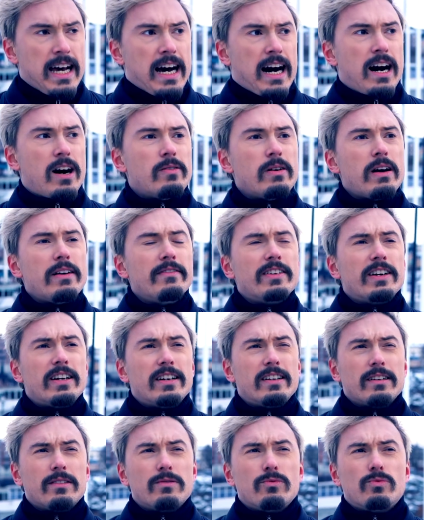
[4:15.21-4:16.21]

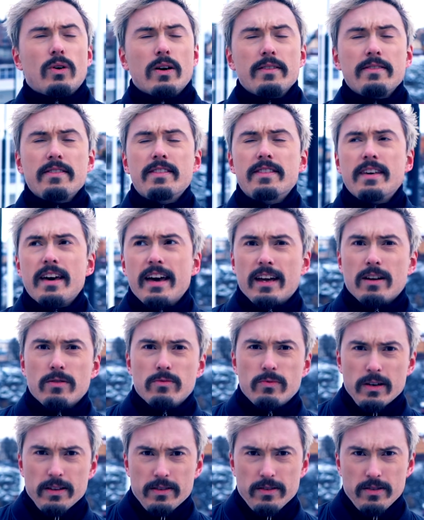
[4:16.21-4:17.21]
However, one
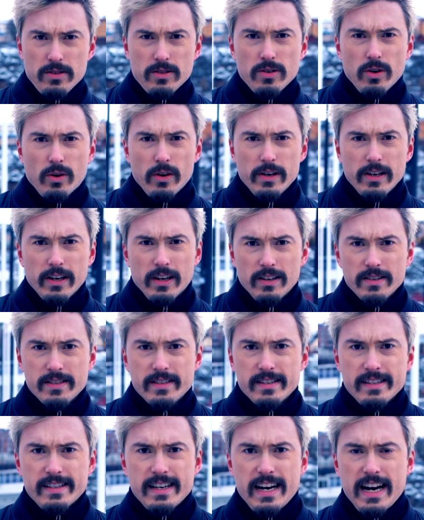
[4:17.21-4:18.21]
thing with
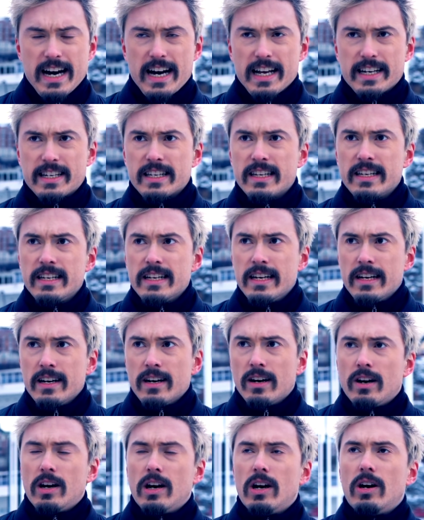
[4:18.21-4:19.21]
tutorials that
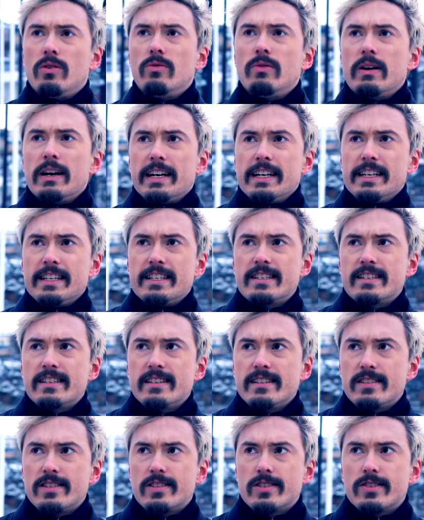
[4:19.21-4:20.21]

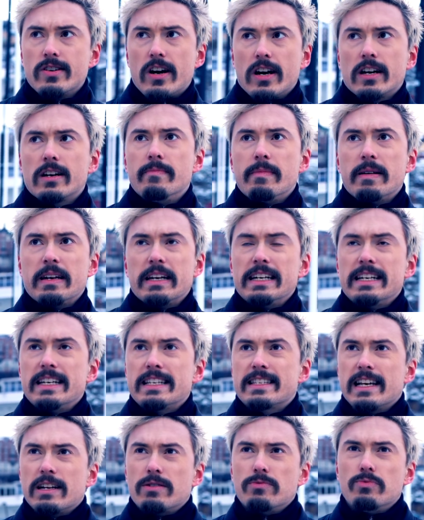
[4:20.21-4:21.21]
always struck me
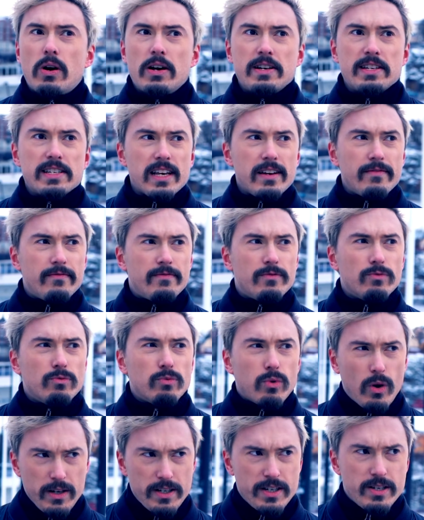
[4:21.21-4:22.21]
is that once I've
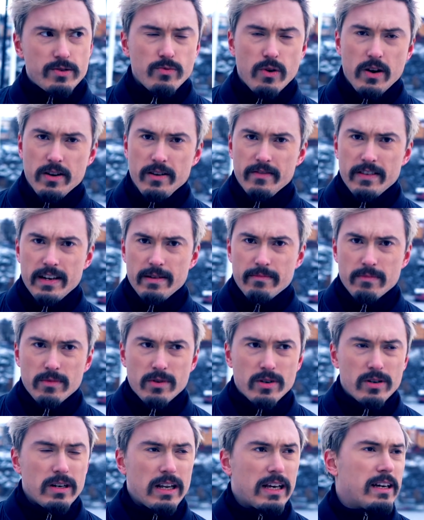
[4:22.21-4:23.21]
watched one of them,
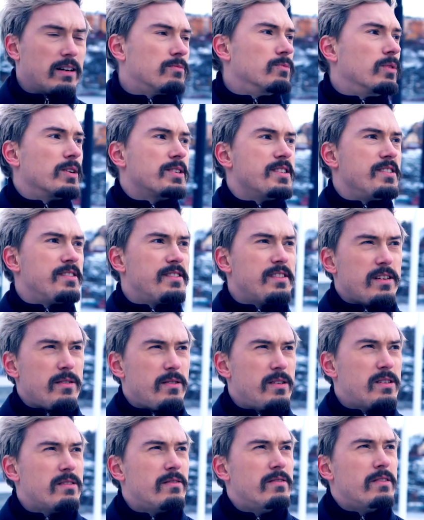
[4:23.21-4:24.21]
or like watch a
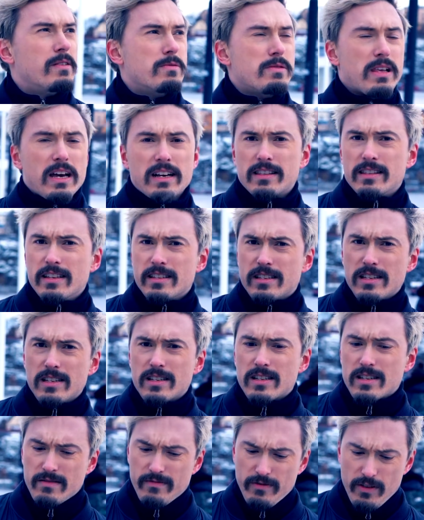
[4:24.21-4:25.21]
series of them, like this
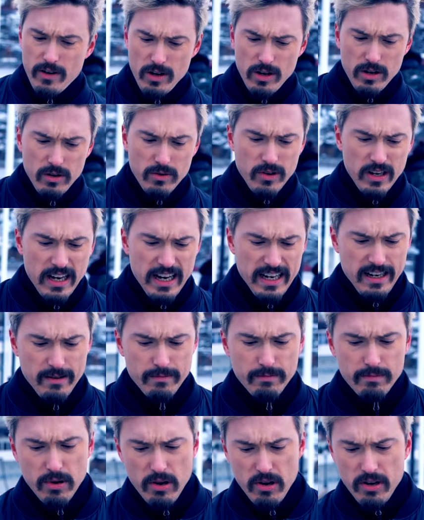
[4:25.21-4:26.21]
is followed like
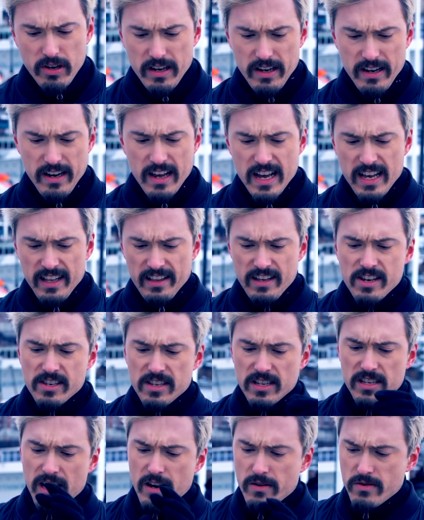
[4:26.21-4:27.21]
a book and
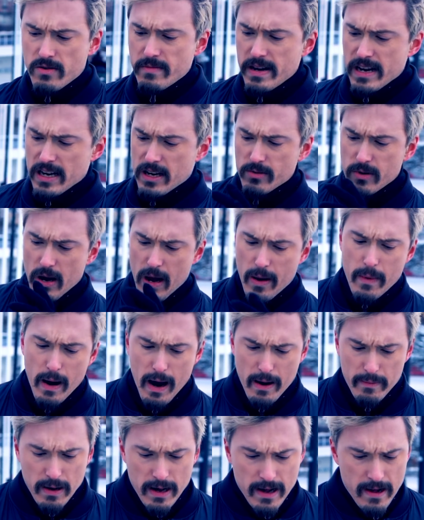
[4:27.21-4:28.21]
this is how you make a web
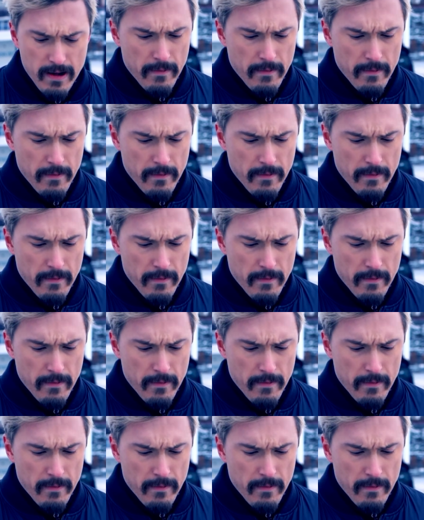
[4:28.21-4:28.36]
app,